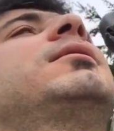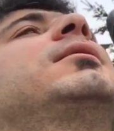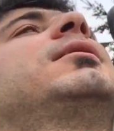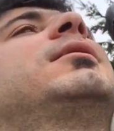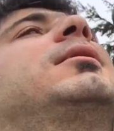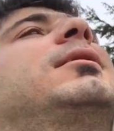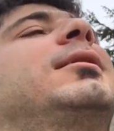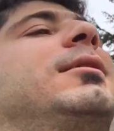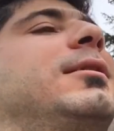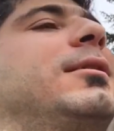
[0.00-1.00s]
Something
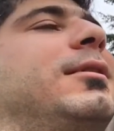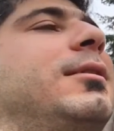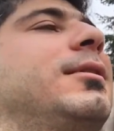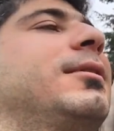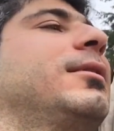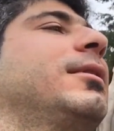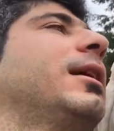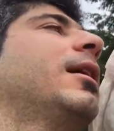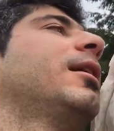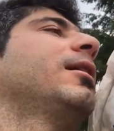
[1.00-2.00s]
cool.
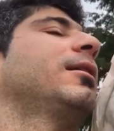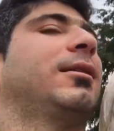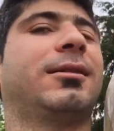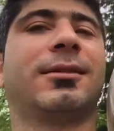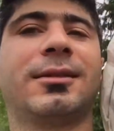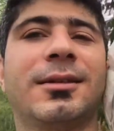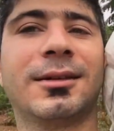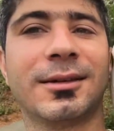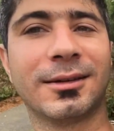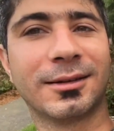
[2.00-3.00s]
Yeah. There.